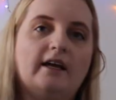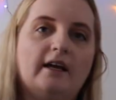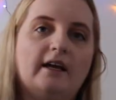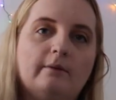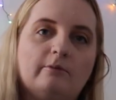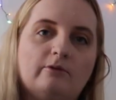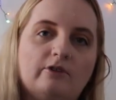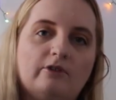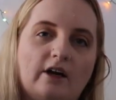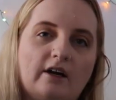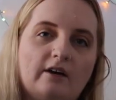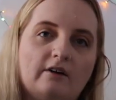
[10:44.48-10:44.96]

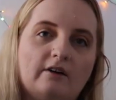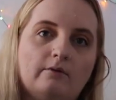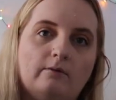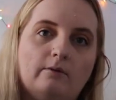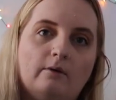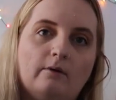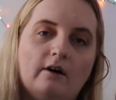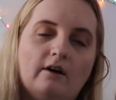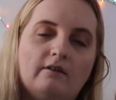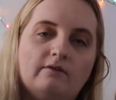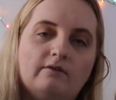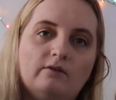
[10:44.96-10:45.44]
keep track of
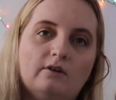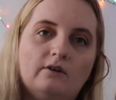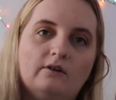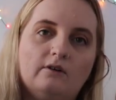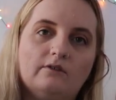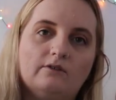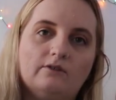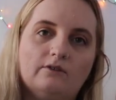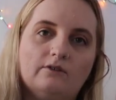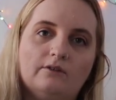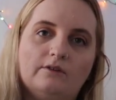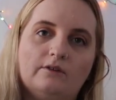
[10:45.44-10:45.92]
what I've
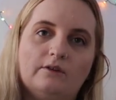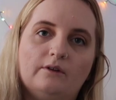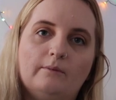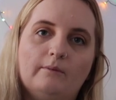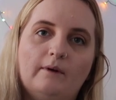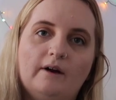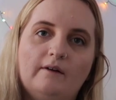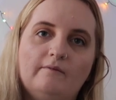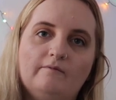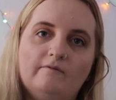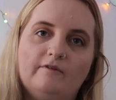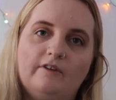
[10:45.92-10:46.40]
got during the
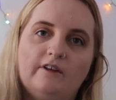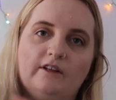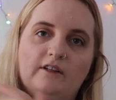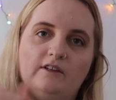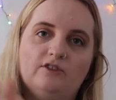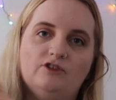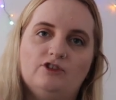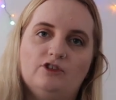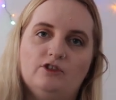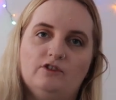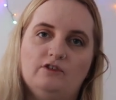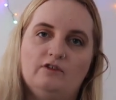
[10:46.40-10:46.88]
month, and
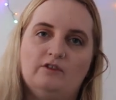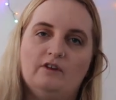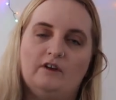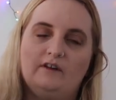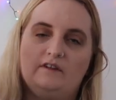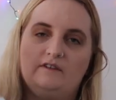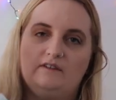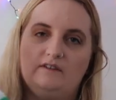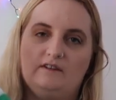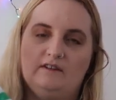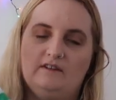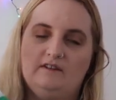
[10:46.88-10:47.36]
it's just
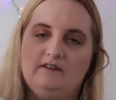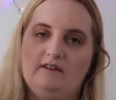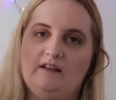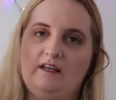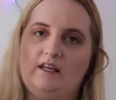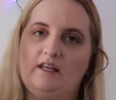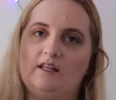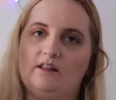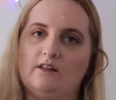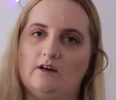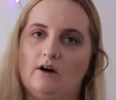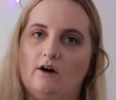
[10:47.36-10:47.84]
nice to
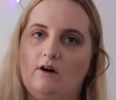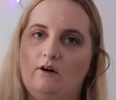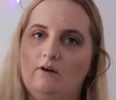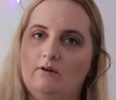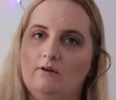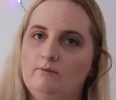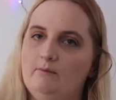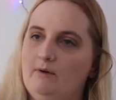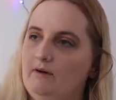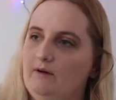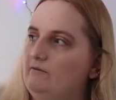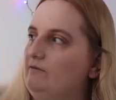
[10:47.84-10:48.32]
see the
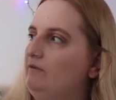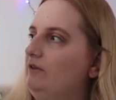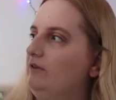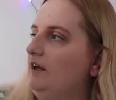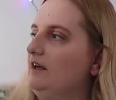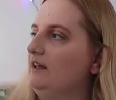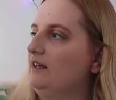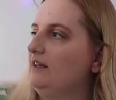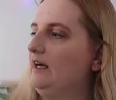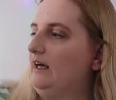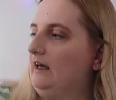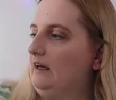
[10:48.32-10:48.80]
whole month
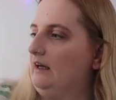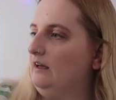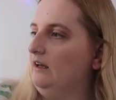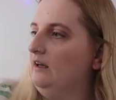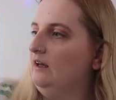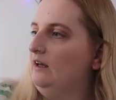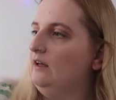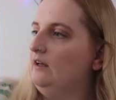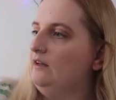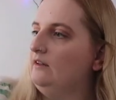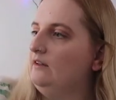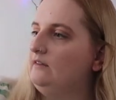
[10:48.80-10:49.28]
like that.
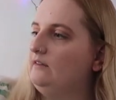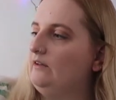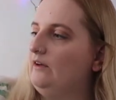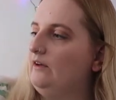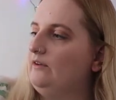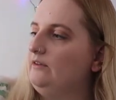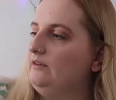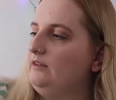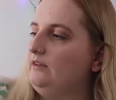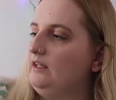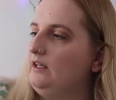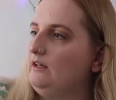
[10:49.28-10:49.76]

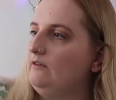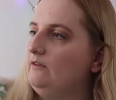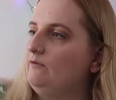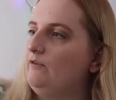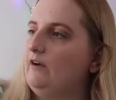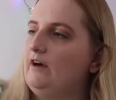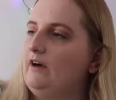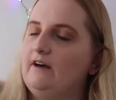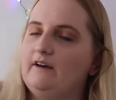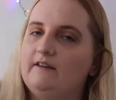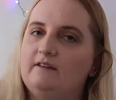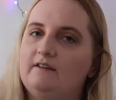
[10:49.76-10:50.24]
So the
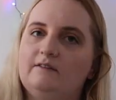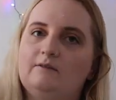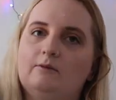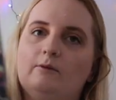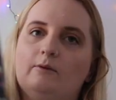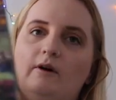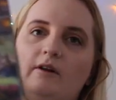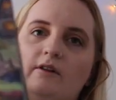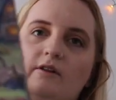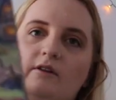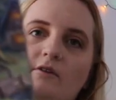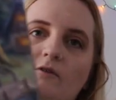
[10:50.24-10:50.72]
first
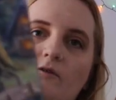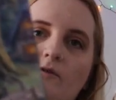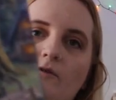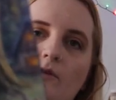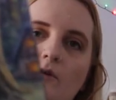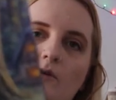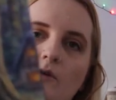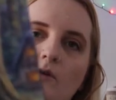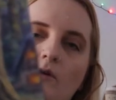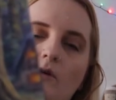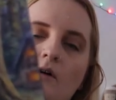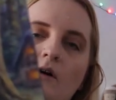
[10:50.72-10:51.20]
one
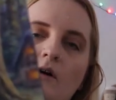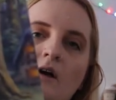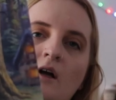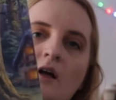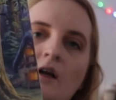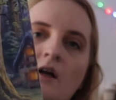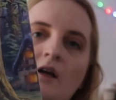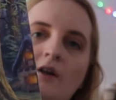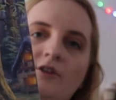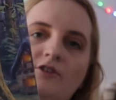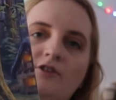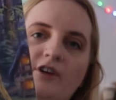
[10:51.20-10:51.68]
for
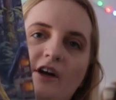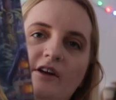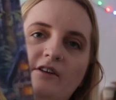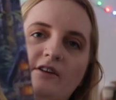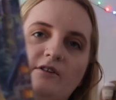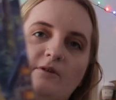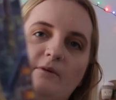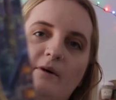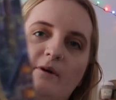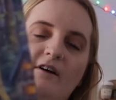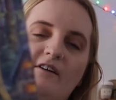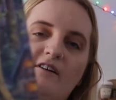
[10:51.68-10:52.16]

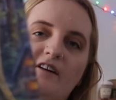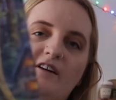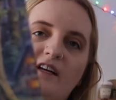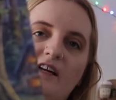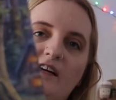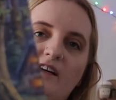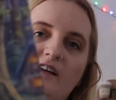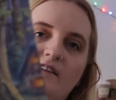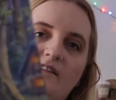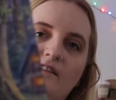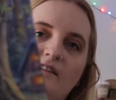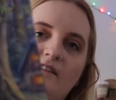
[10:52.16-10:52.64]
January
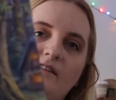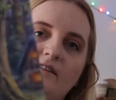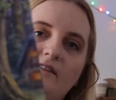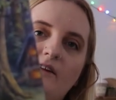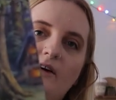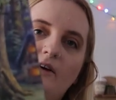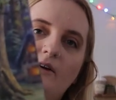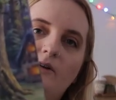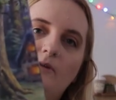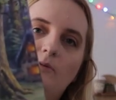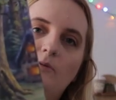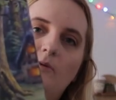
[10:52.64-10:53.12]
is
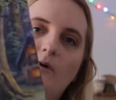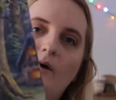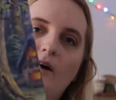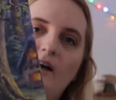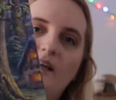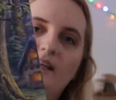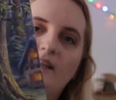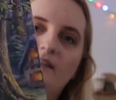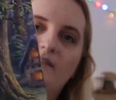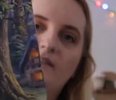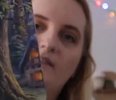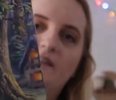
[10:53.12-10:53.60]
Snow
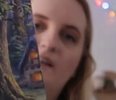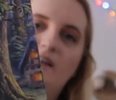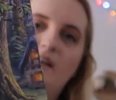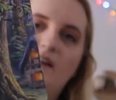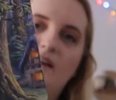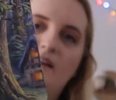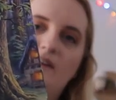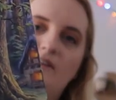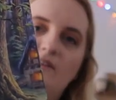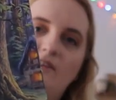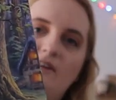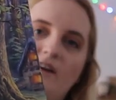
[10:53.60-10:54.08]
White,
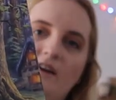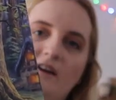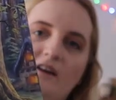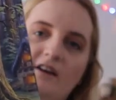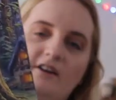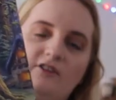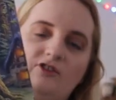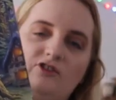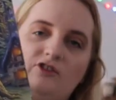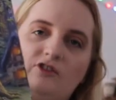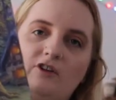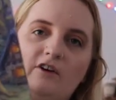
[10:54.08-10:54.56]
and
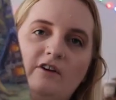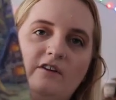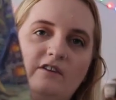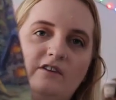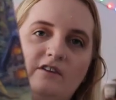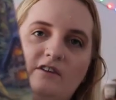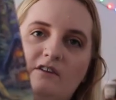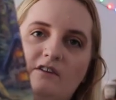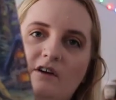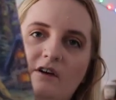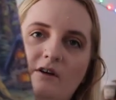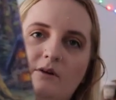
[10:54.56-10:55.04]
it's
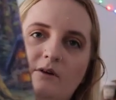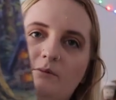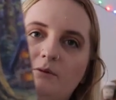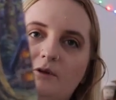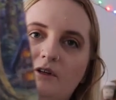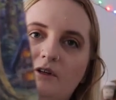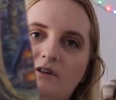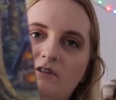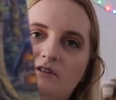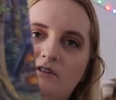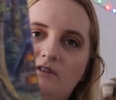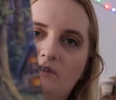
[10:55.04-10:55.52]
just so
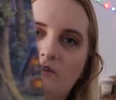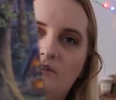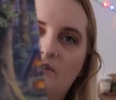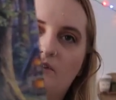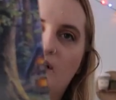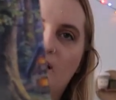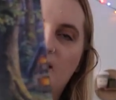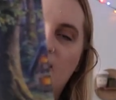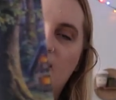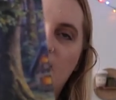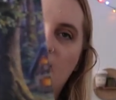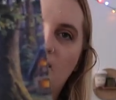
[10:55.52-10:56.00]
beautiful.
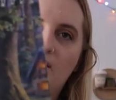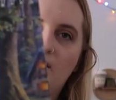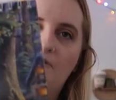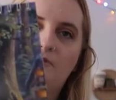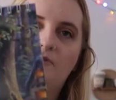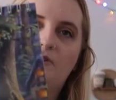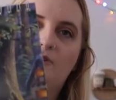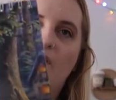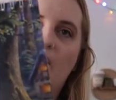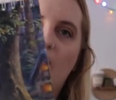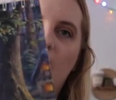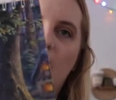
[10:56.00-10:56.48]
I'd
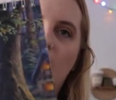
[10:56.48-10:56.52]
love to